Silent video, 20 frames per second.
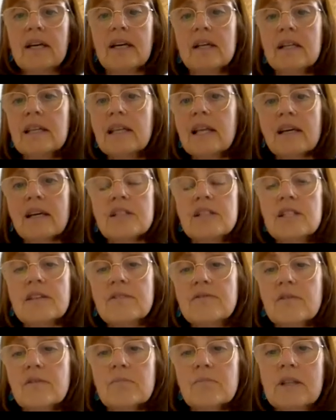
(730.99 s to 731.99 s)
Largely
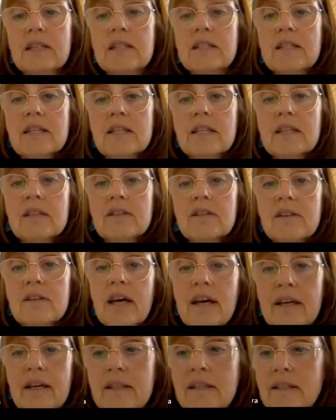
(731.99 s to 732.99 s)
for political
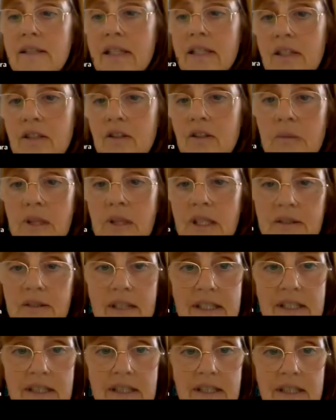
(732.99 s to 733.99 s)
and economic
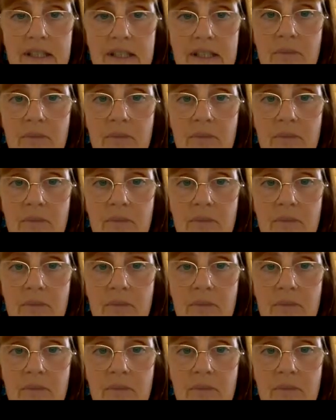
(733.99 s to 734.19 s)
reasons,